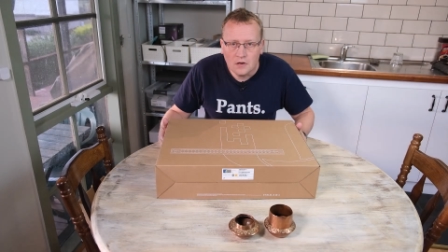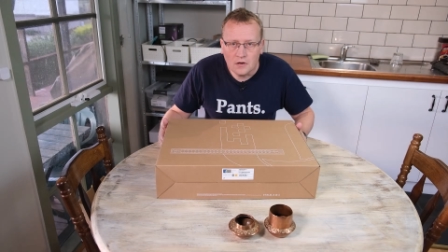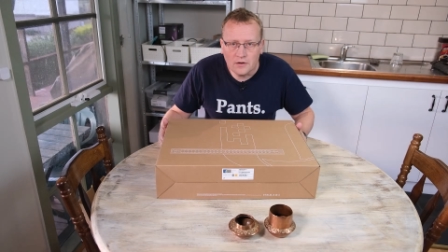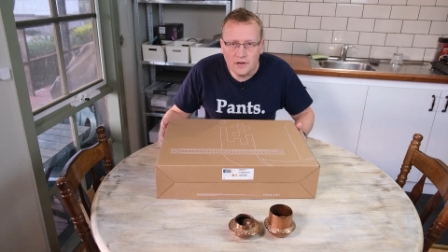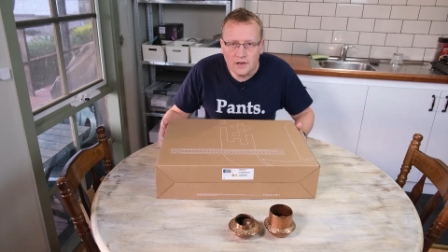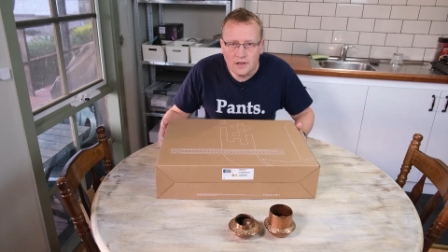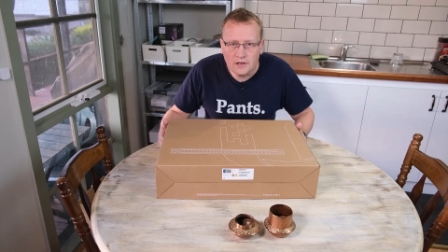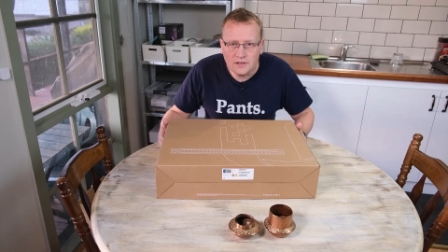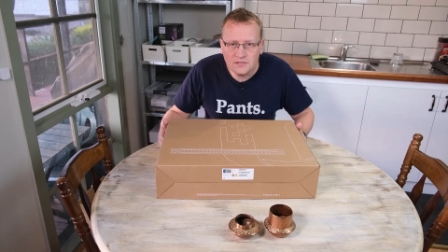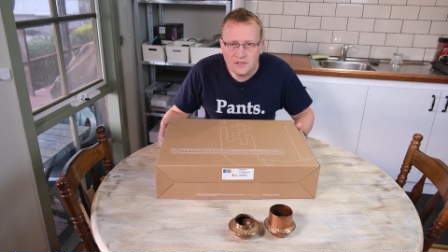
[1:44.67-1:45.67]
All right,
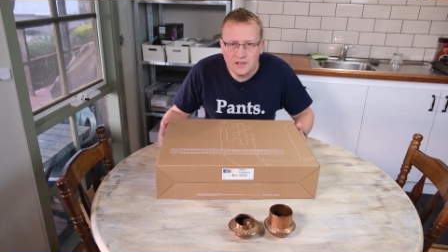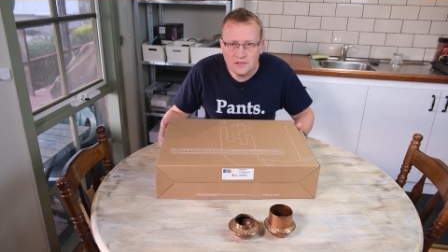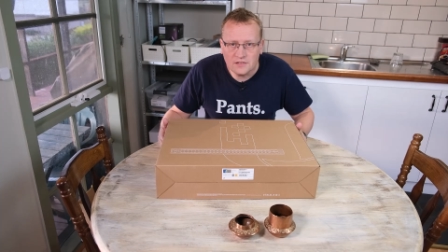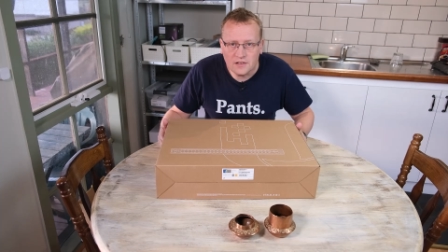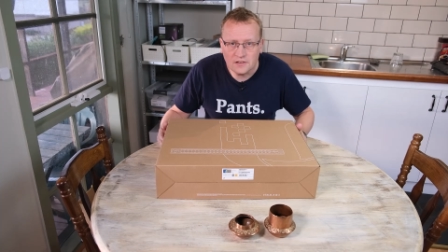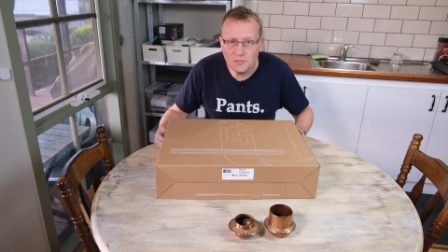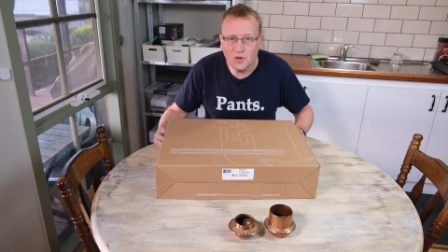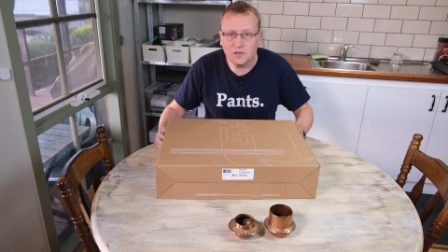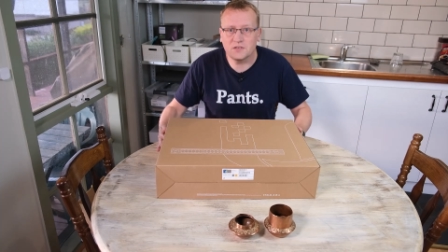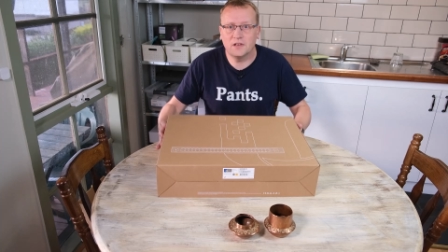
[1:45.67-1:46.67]
let's take this out of the
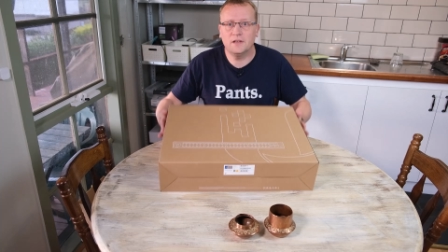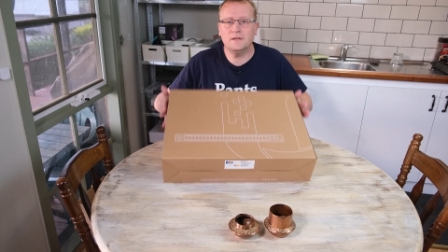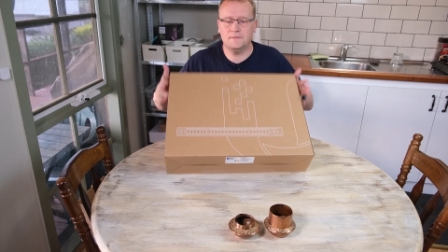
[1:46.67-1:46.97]
box, hey?